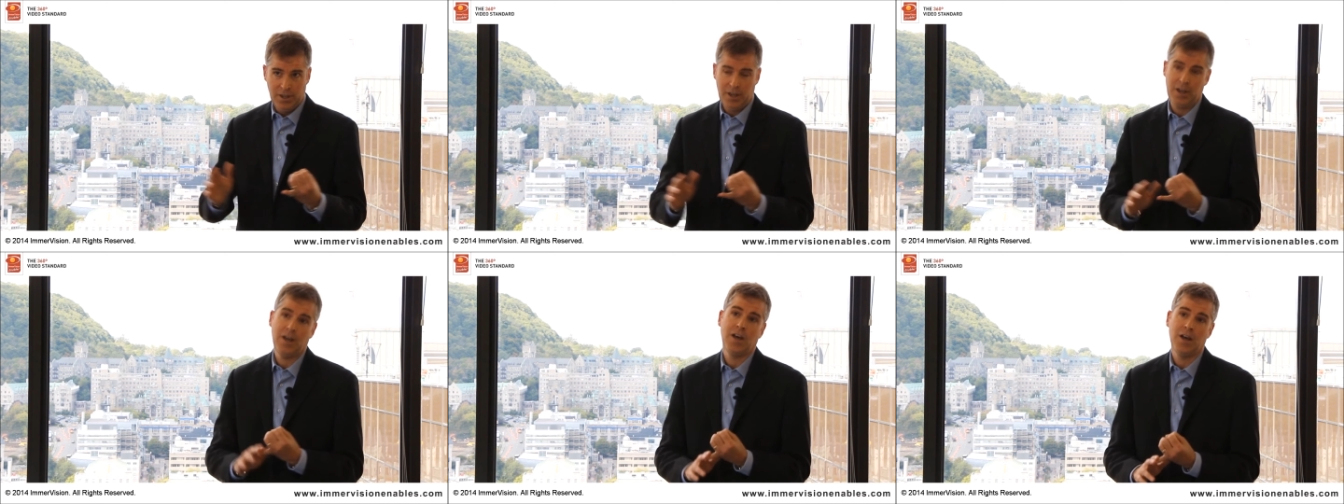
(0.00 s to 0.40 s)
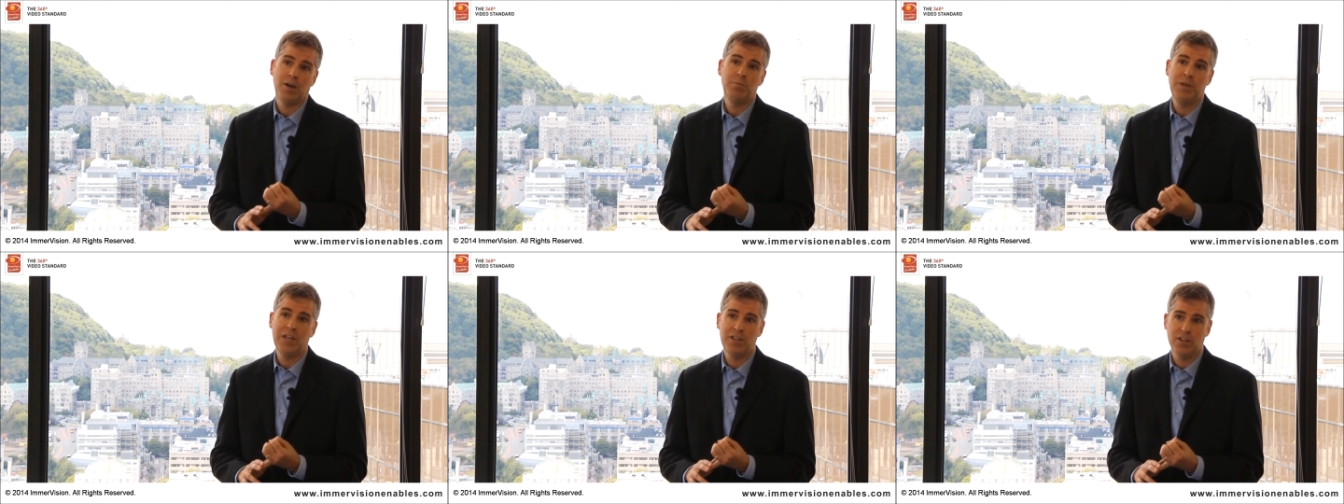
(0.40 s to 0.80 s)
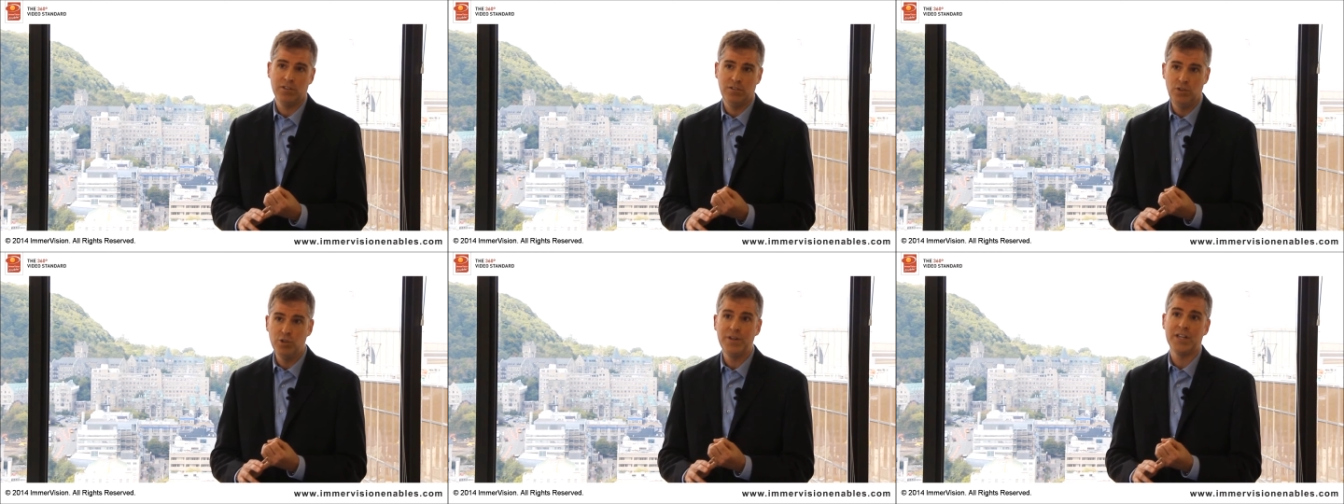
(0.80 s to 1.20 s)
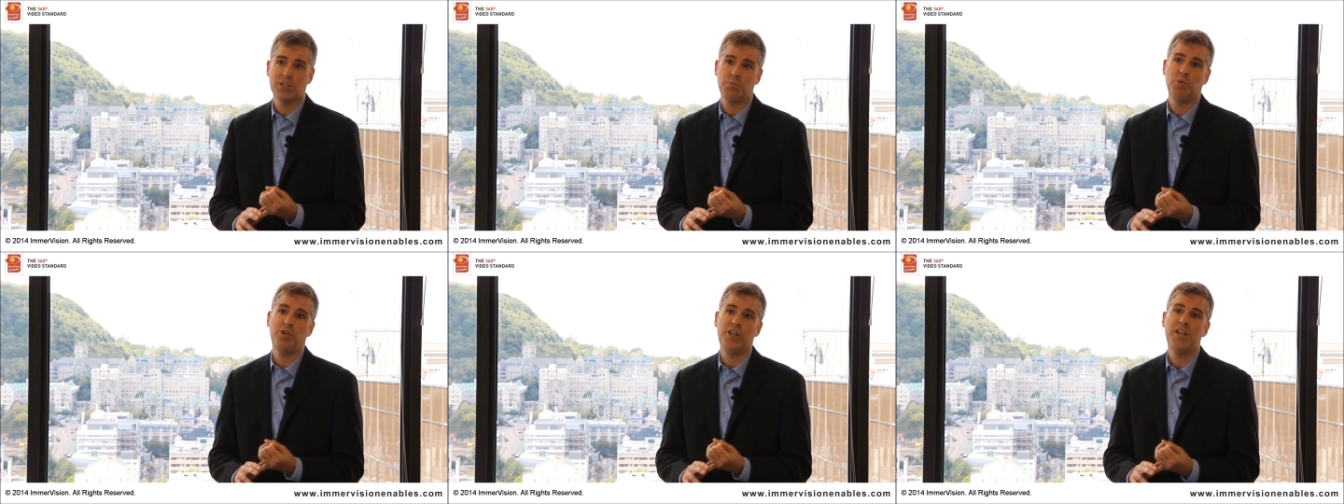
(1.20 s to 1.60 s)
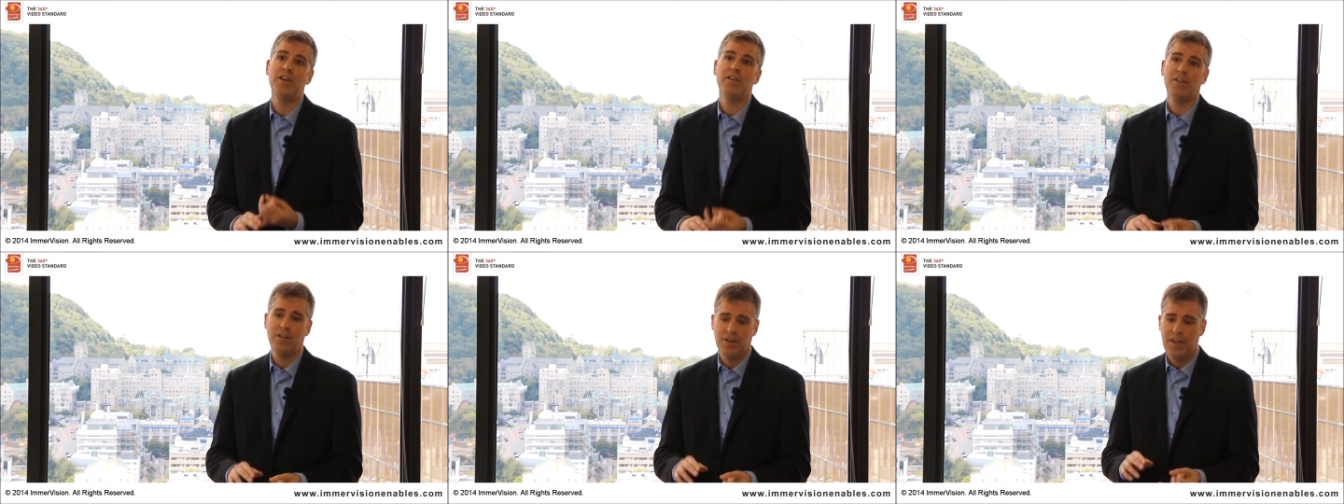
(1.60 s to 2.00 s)
uh, million units per
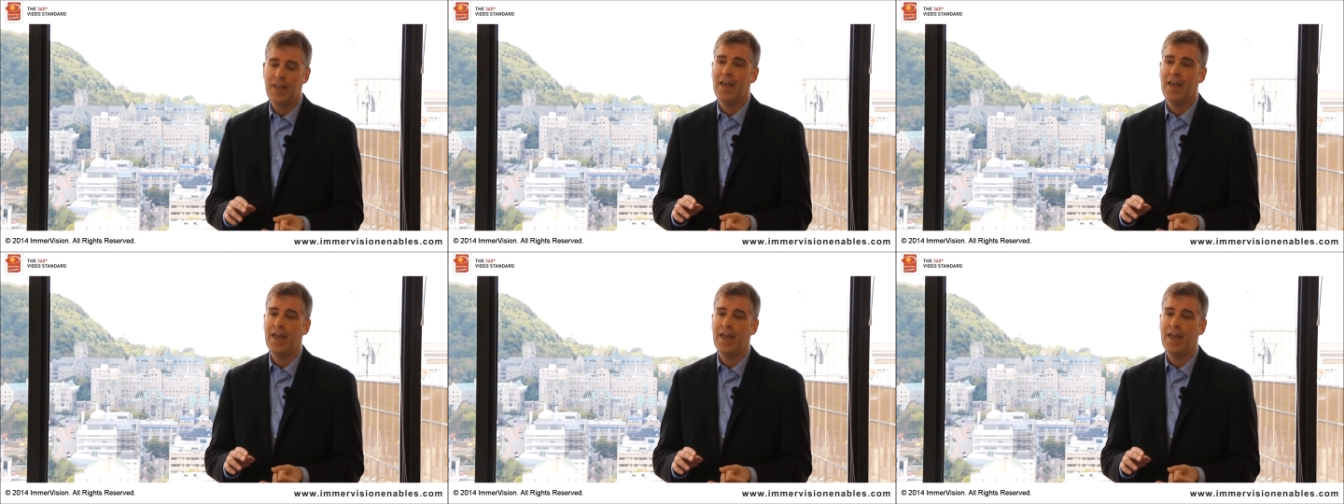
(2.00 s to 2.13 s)
year,